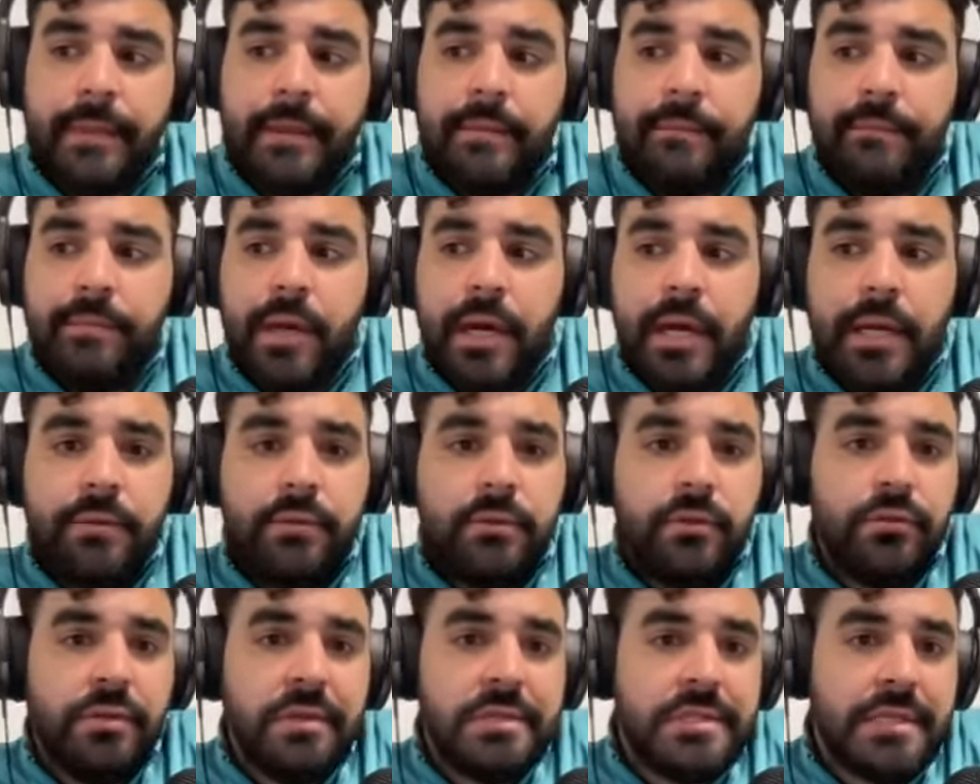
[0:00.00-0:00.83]
But
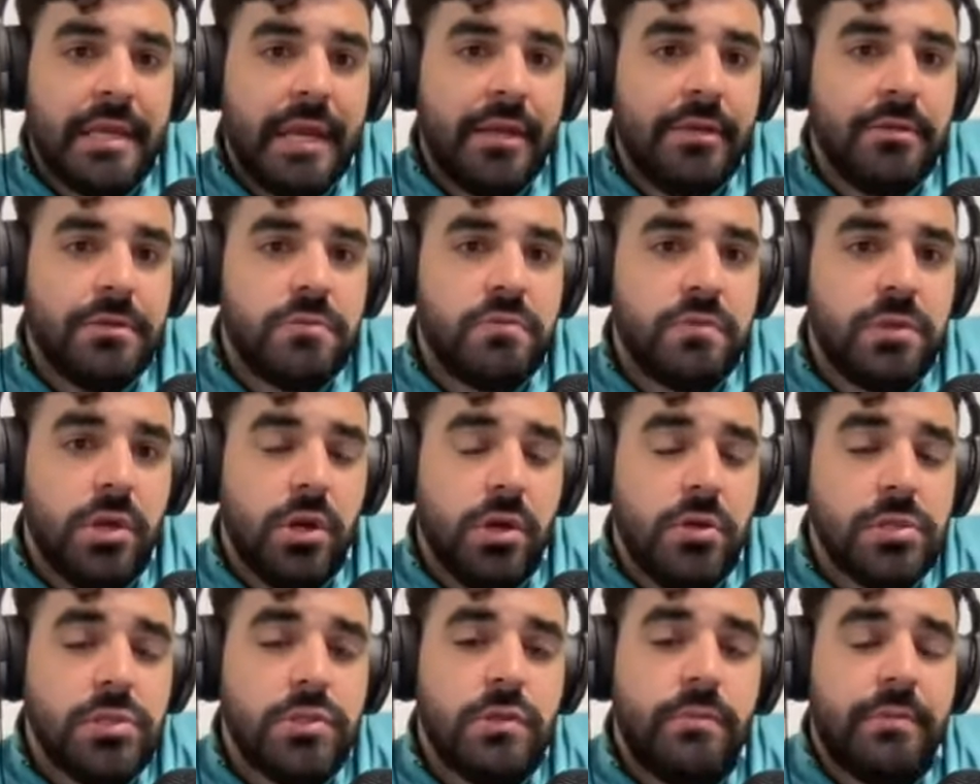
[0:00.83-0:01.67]
the wrist angles will
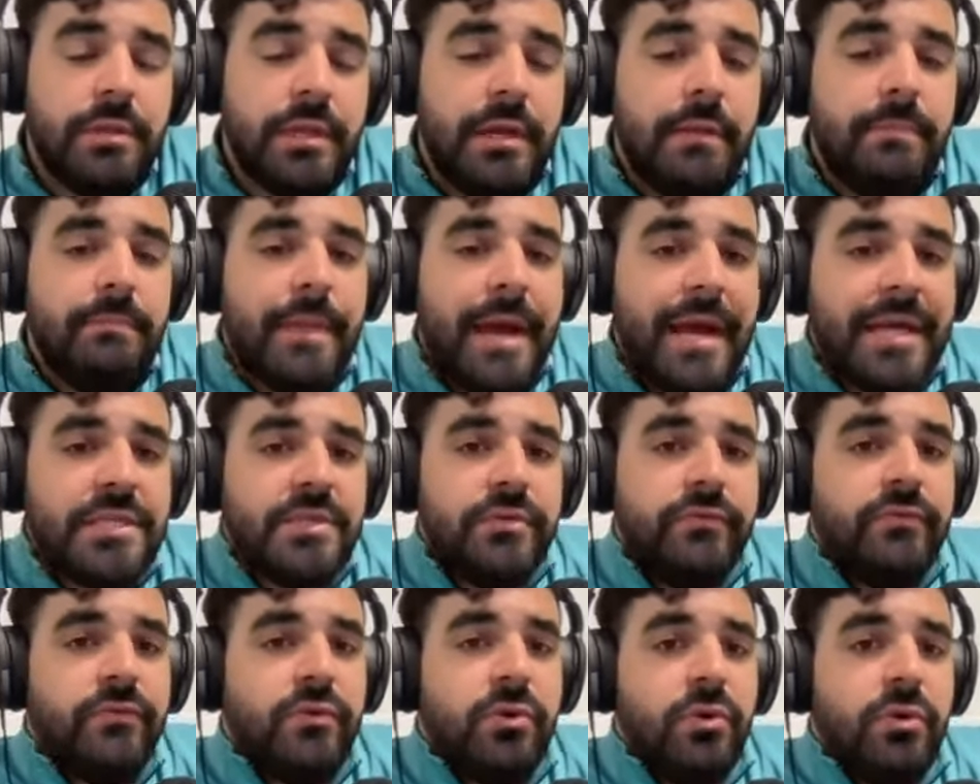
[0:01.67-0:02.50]
also play a
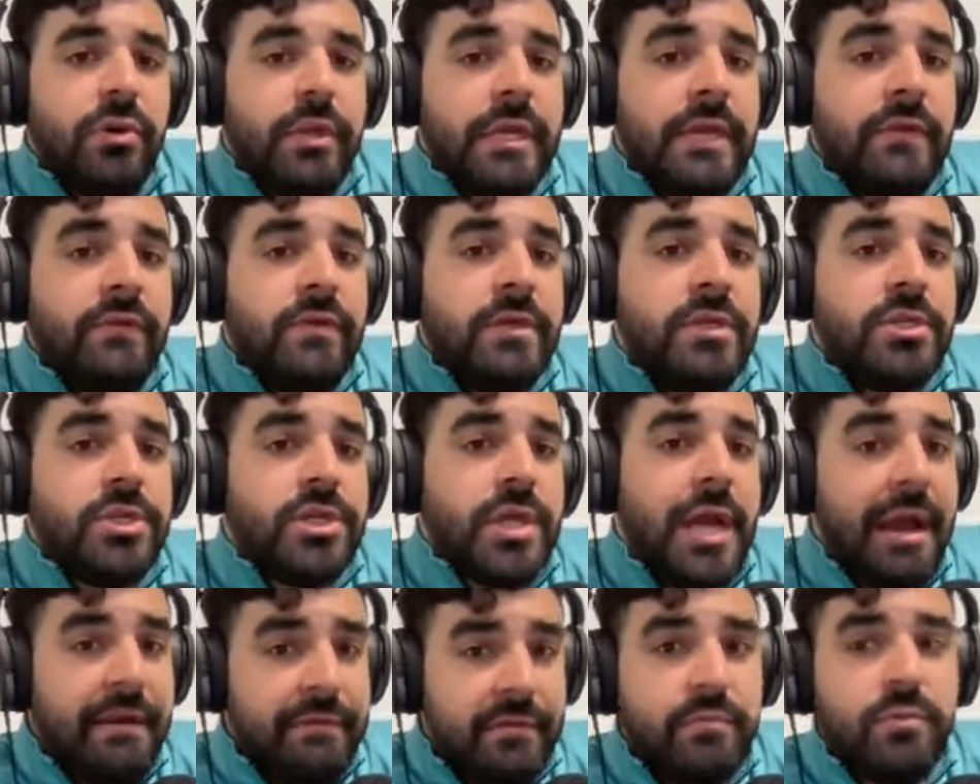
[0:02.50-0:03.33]
massive role in the
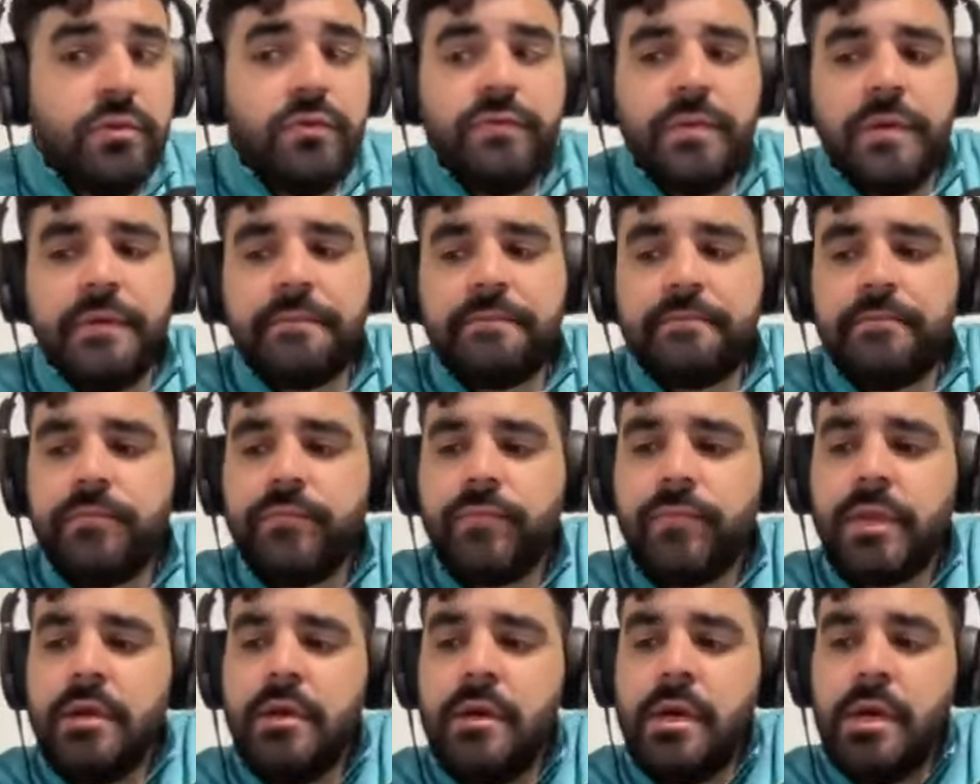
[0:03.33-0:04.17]
shaft movement.
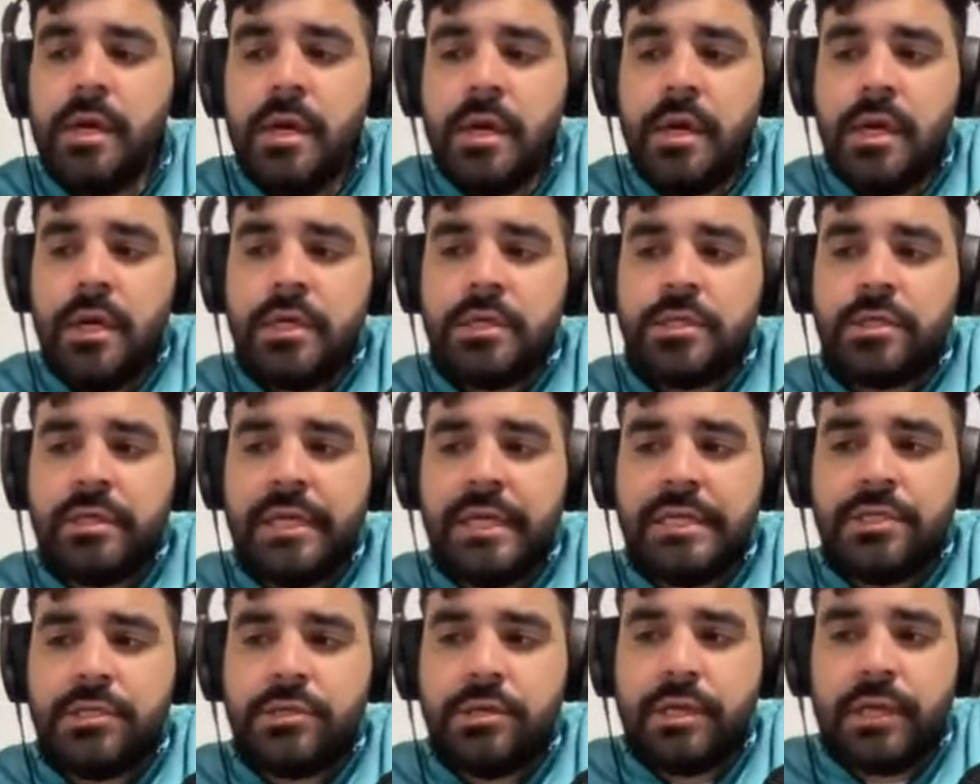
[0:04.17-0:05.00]
So
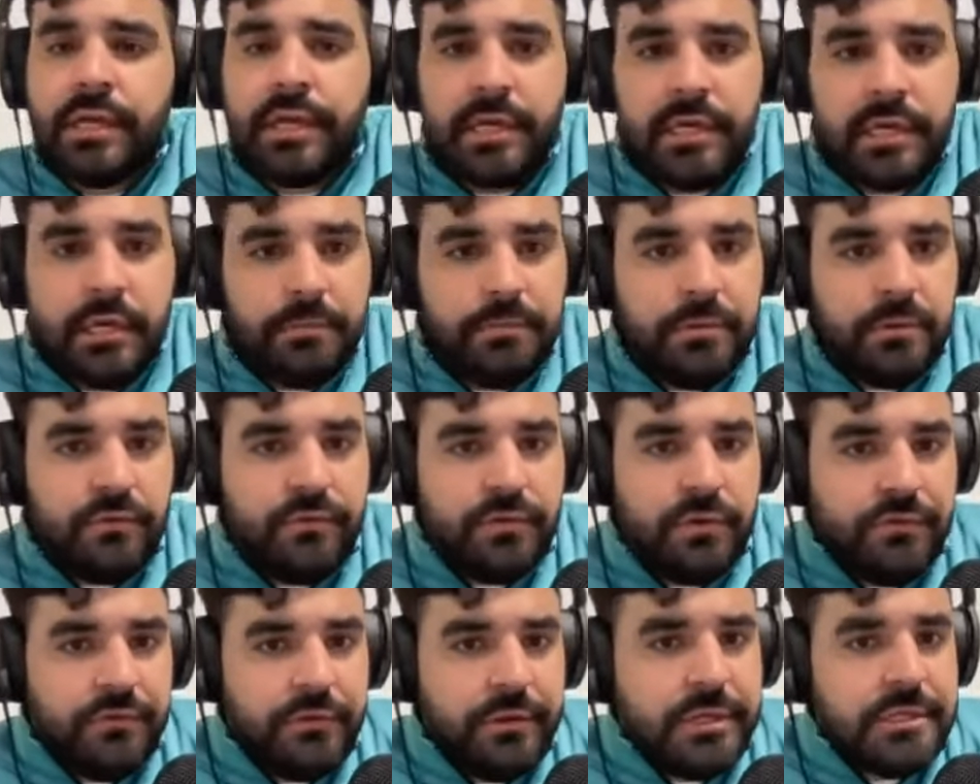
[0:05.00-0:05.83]
let's look at a couple of
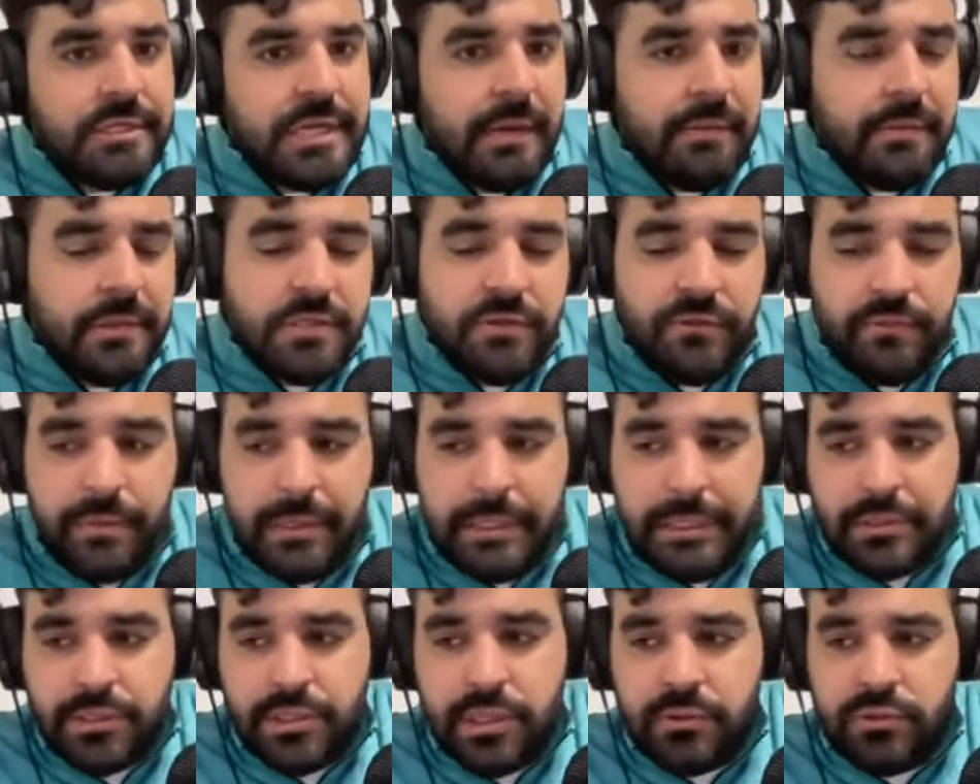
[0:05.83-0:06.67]
different examples of
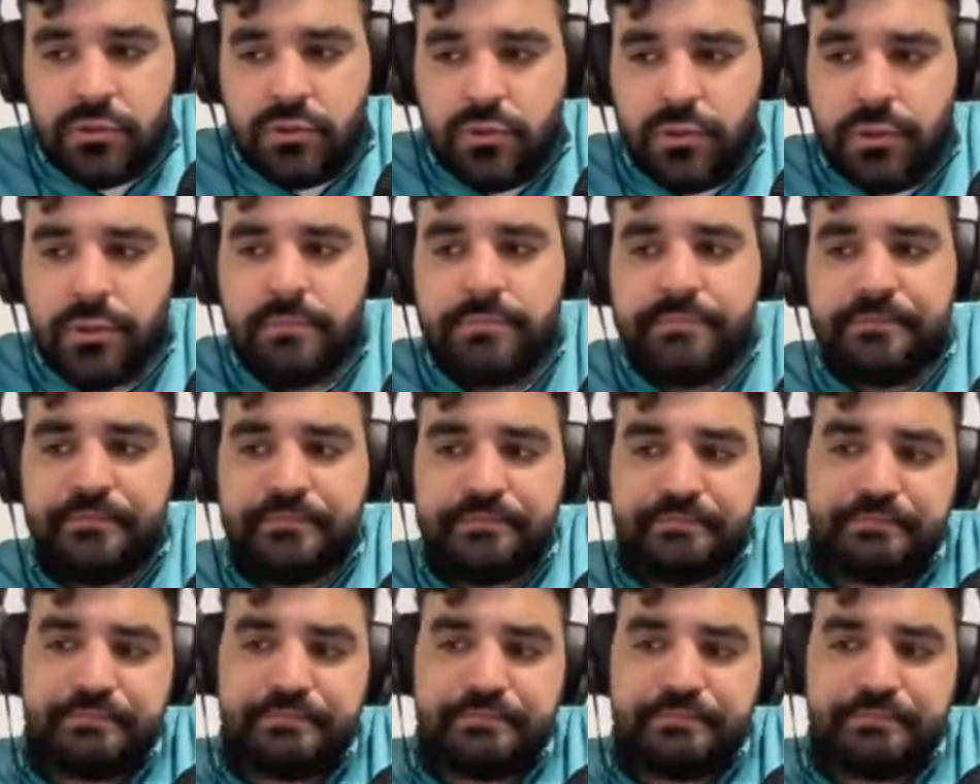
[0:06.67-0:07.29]
players on tour.